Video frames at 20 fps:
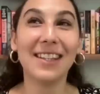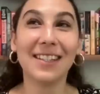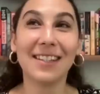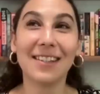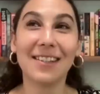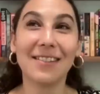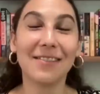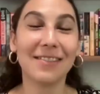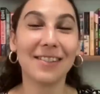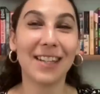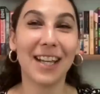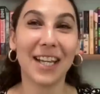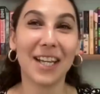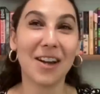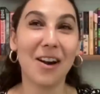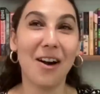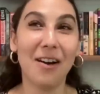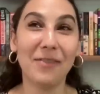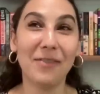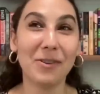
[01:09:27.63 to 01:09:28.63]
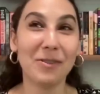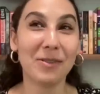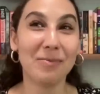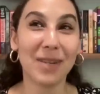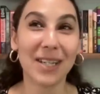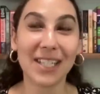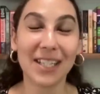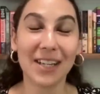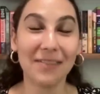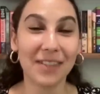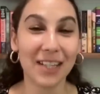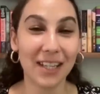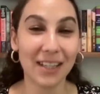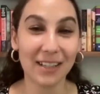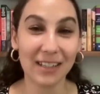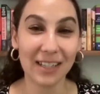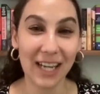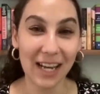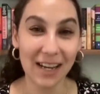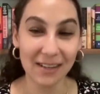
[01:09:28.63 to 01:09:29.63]
this like convo with myself the other
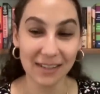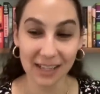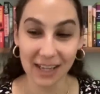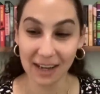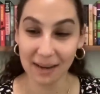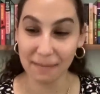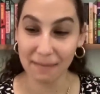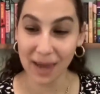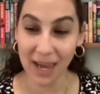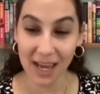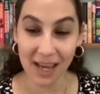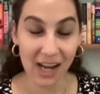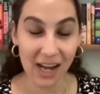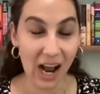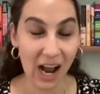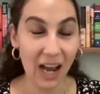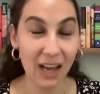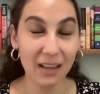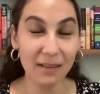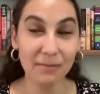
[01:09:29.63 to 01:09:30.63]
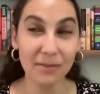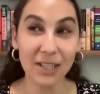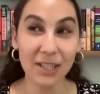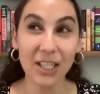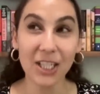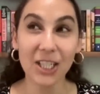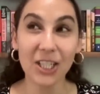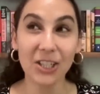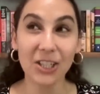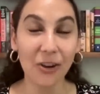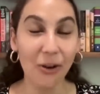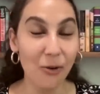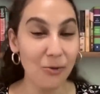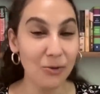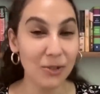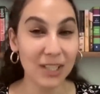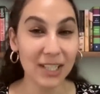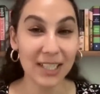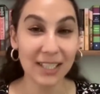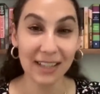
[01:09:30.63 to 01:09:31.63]
day. I was like, man, I am just so
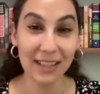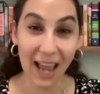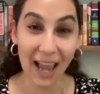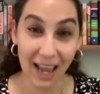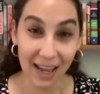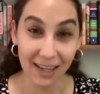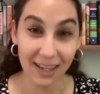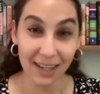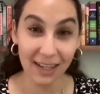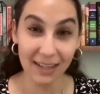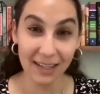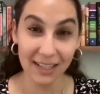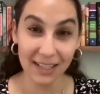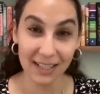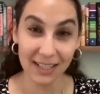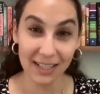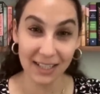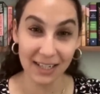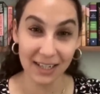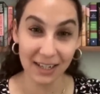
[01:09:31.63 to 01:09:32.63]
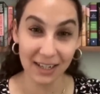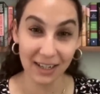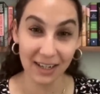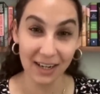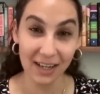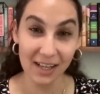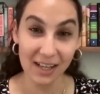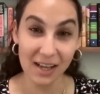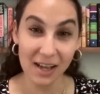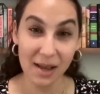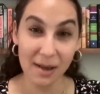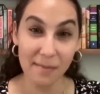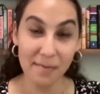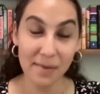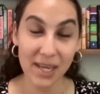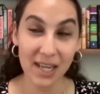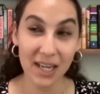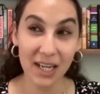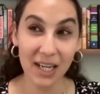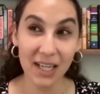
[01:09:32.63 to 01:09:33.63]
slacking this year
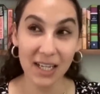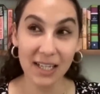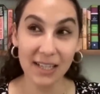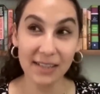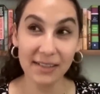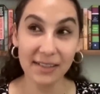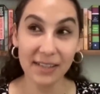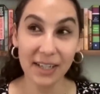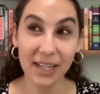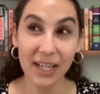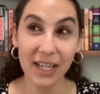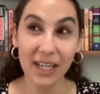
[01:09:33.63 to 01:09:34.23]
because,